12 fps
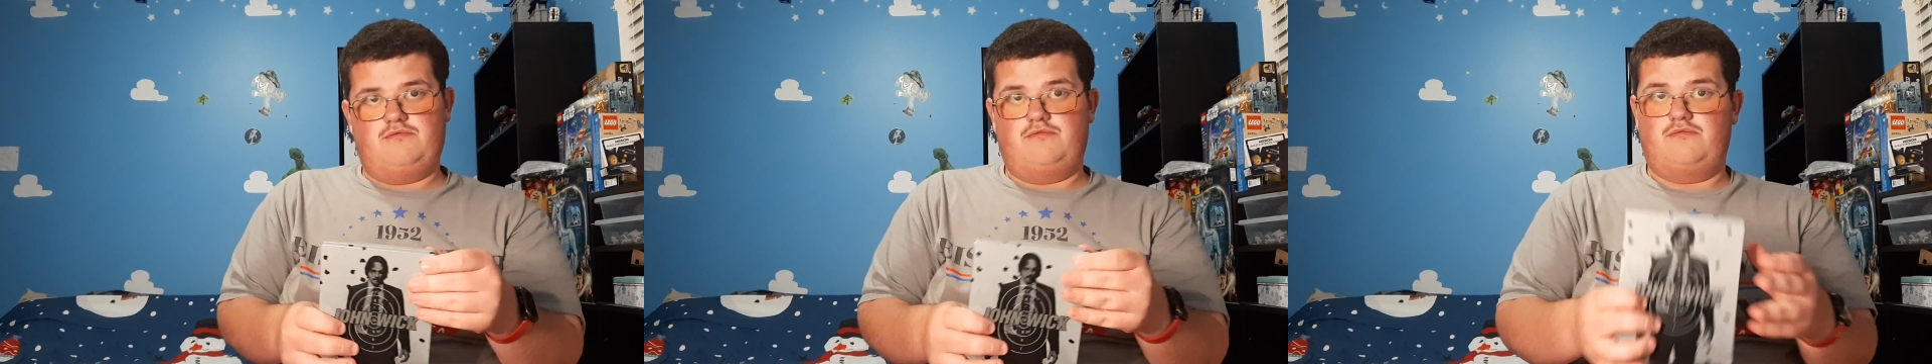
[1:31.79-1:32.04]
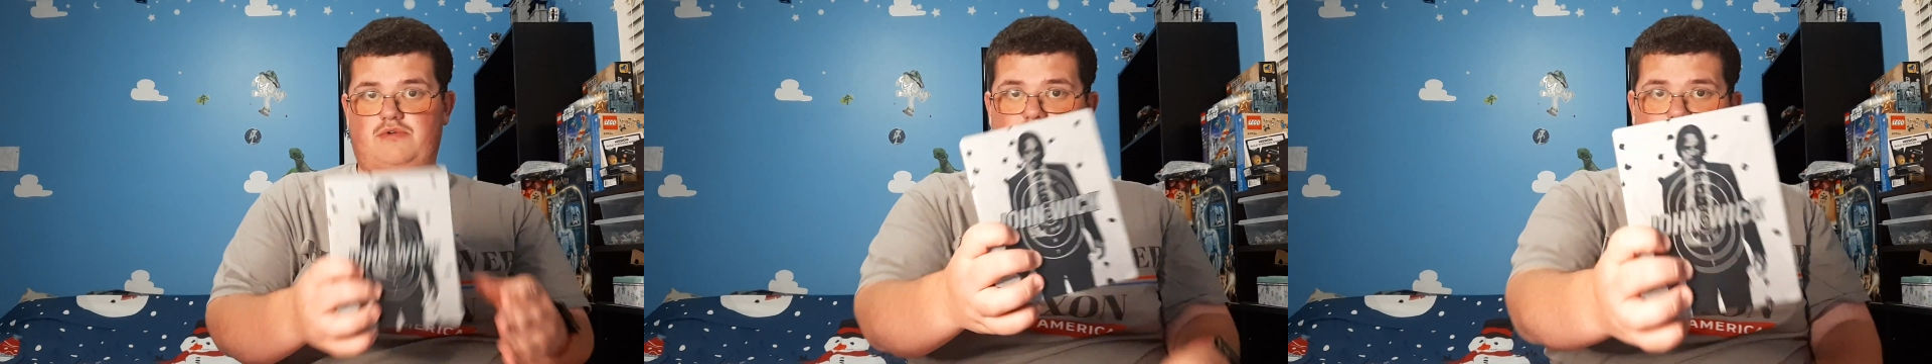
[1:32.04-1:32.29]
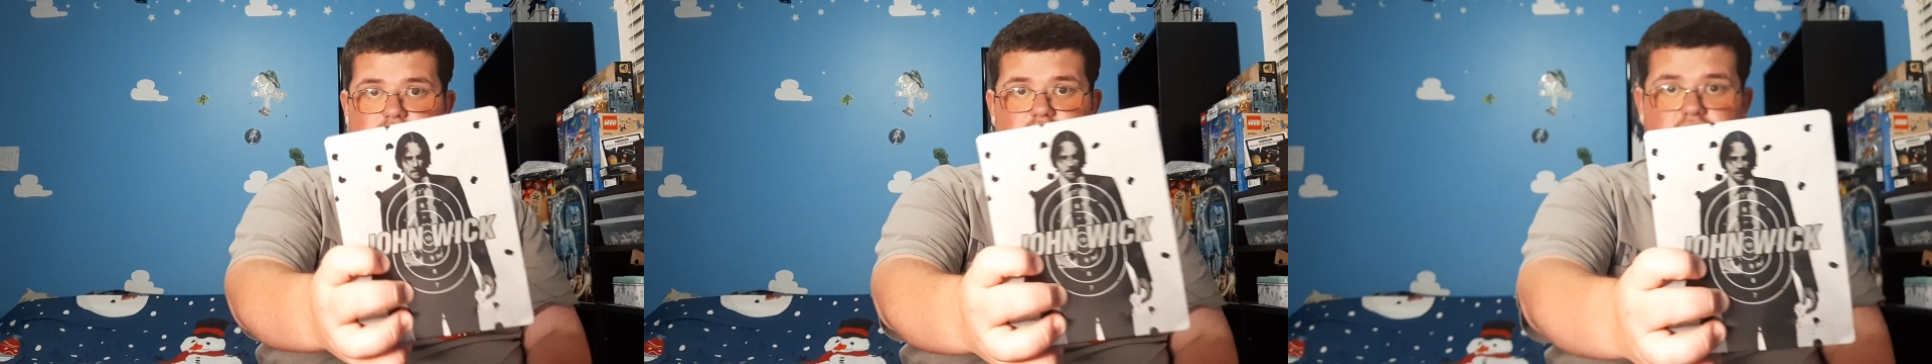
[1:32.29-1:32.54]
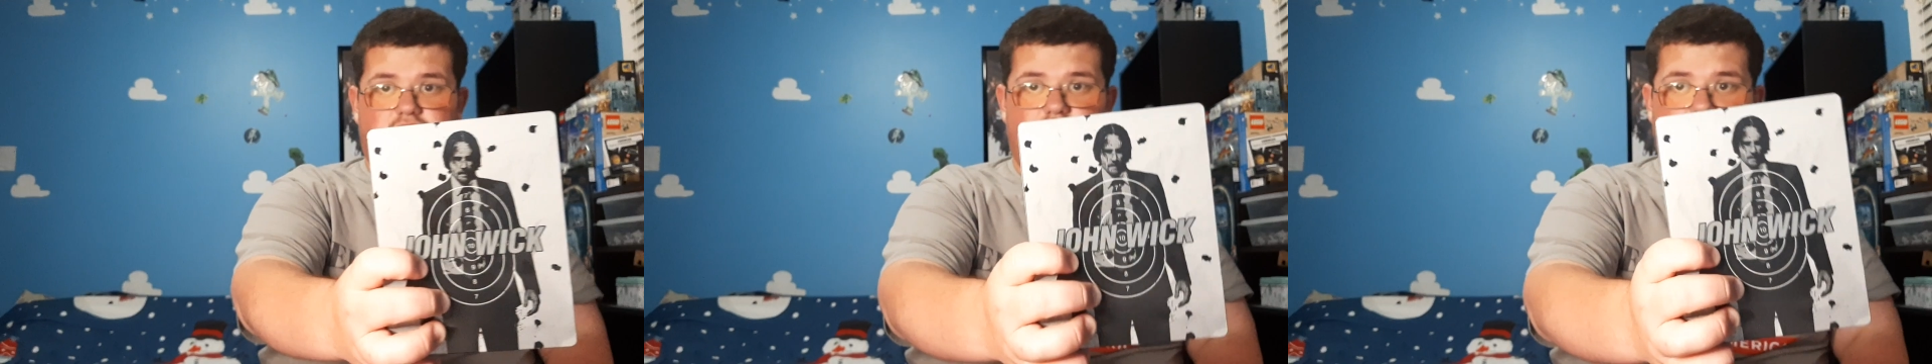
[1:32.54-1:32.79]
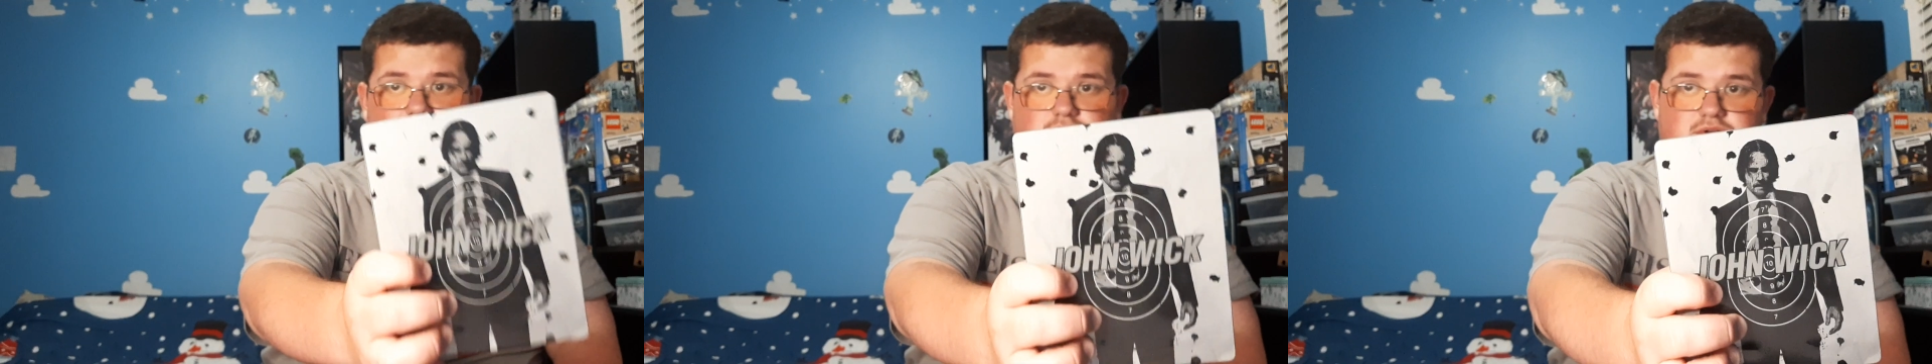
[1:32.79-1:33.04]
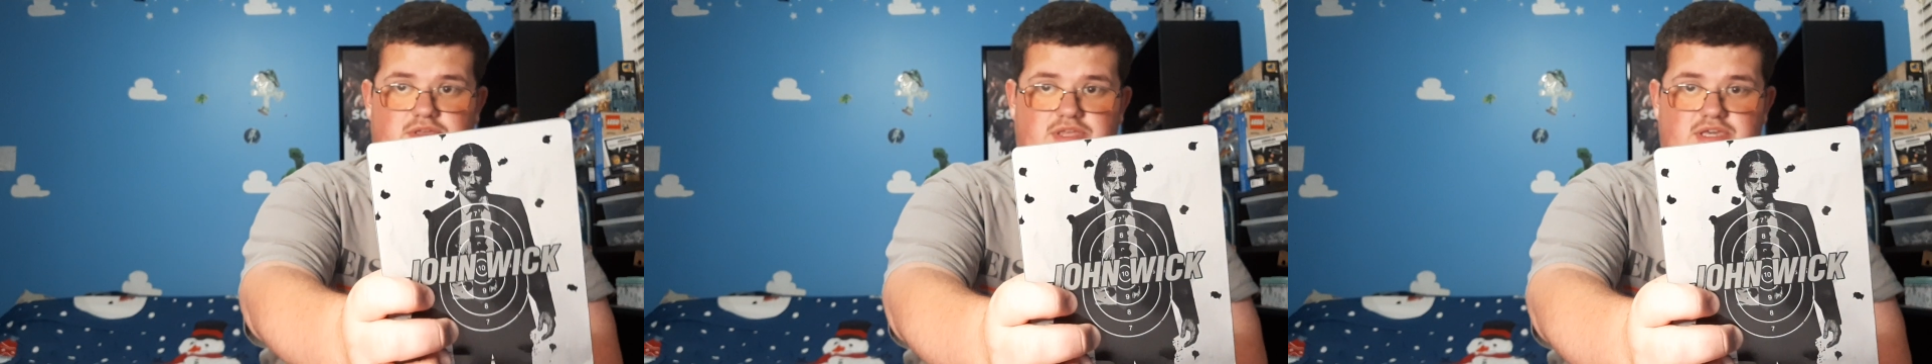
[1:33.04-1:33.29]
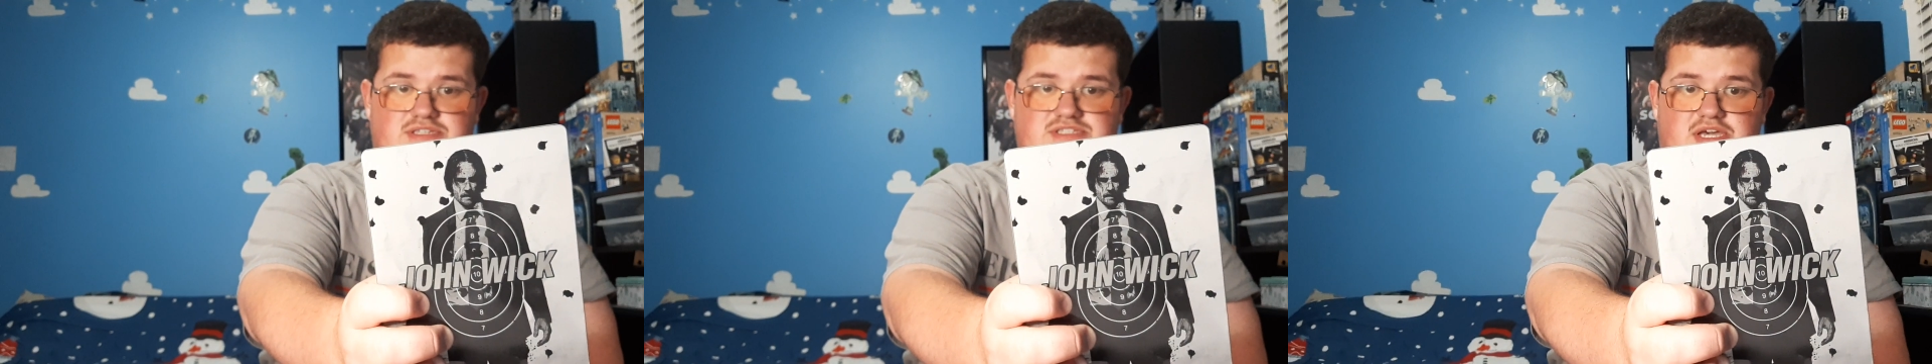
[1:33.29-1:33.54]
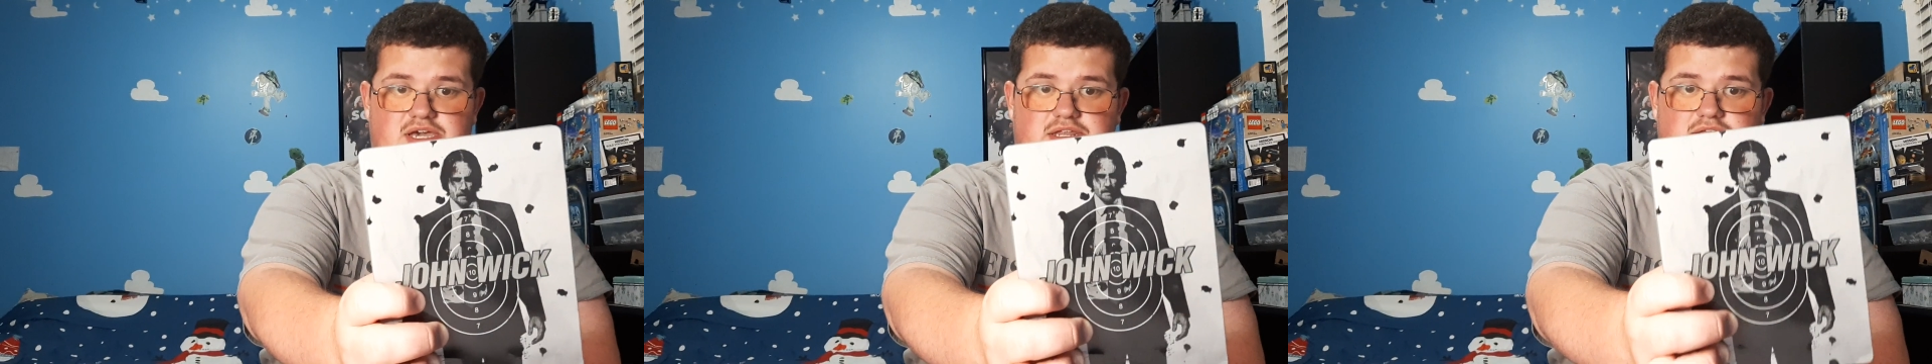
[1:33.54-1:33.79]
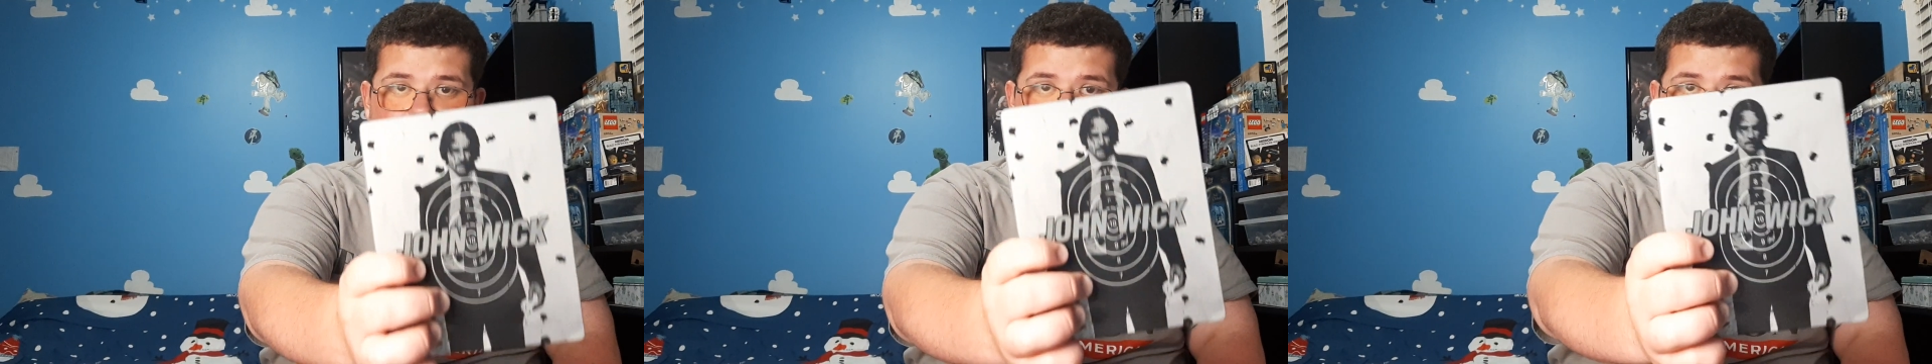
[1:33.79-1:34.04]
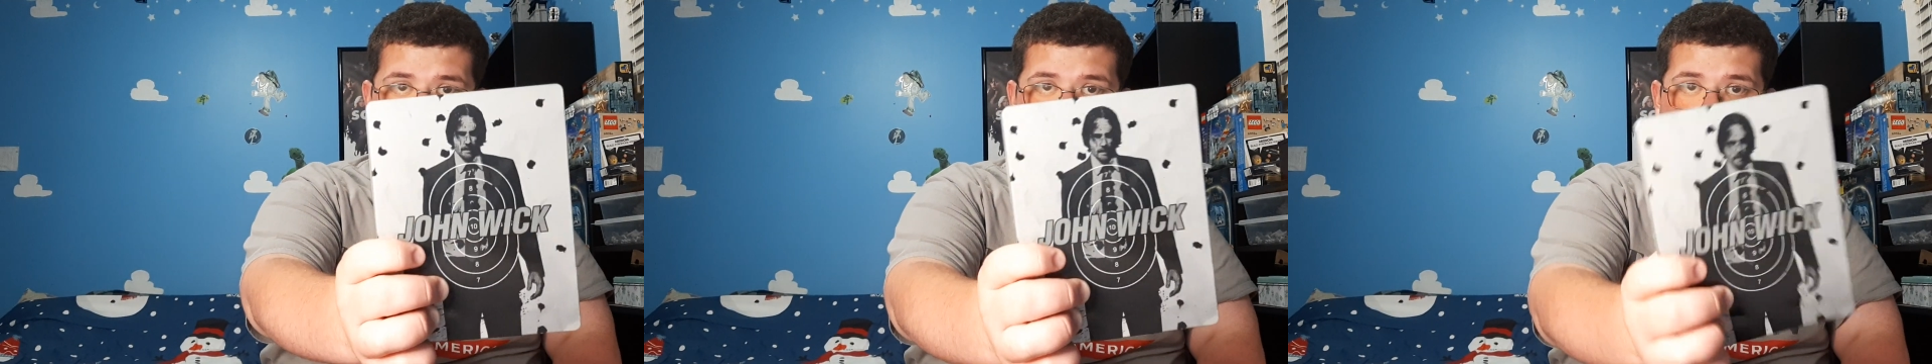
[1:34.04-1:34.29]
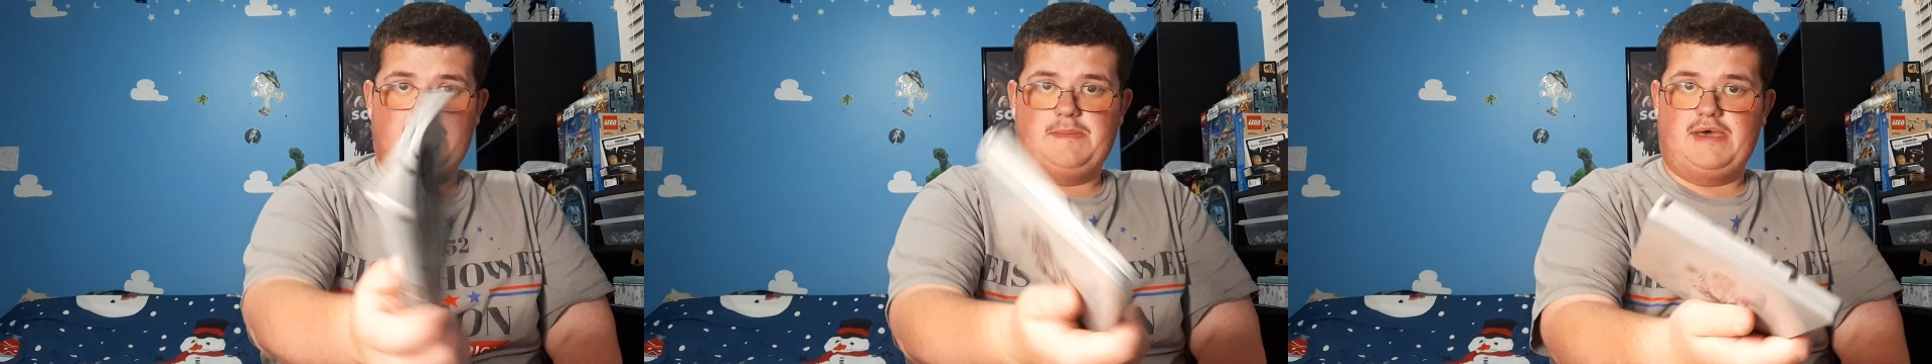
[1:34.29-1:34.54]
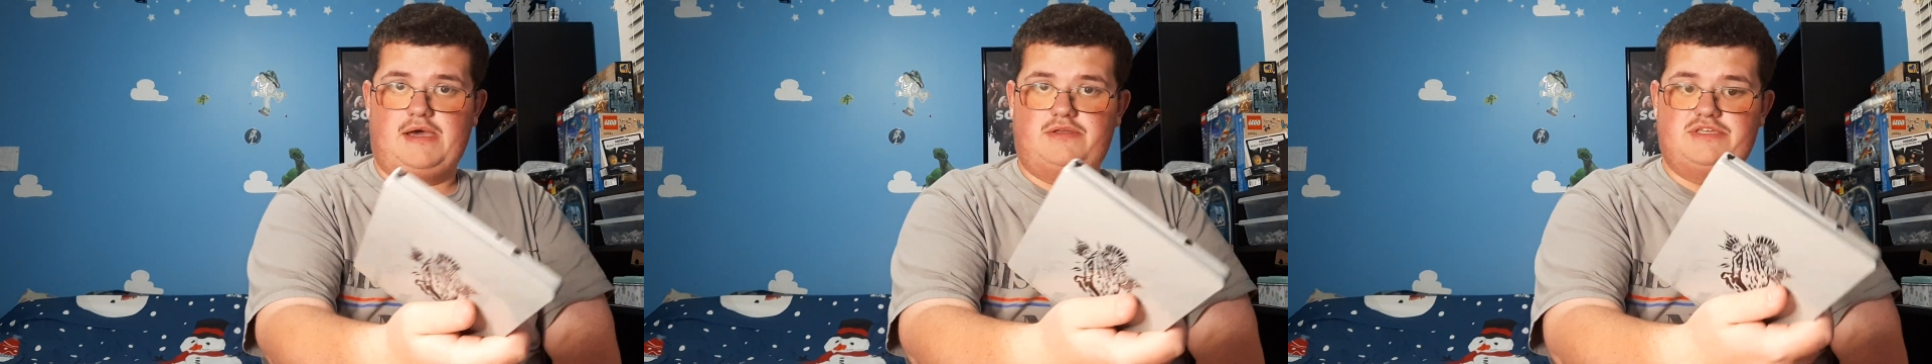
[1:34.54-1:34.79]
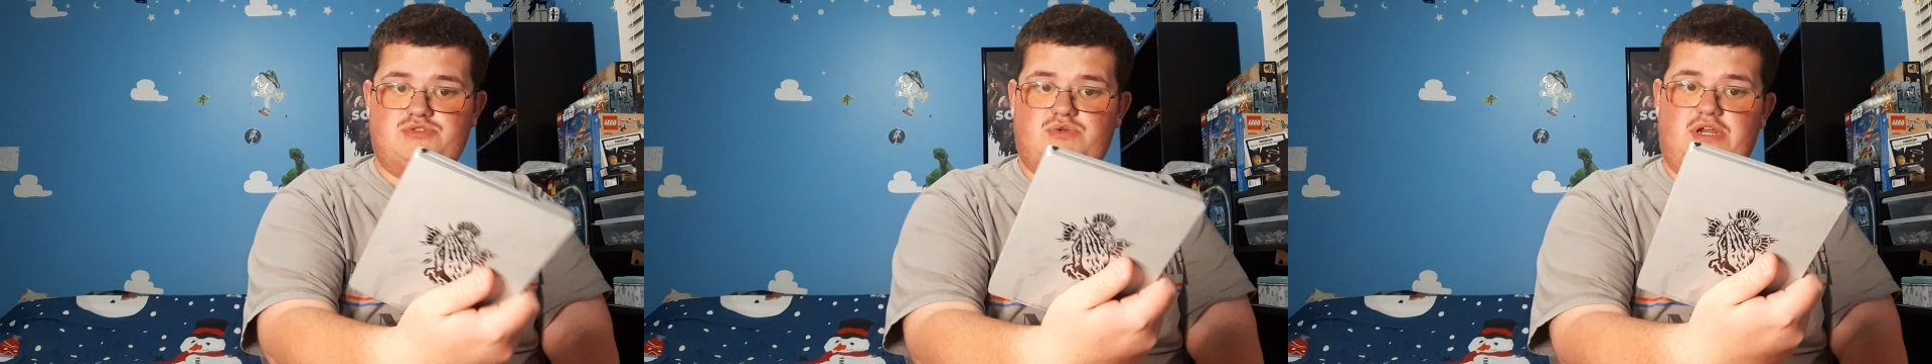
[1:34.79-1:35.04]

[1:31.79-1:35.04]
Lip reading: really, really excited about this one.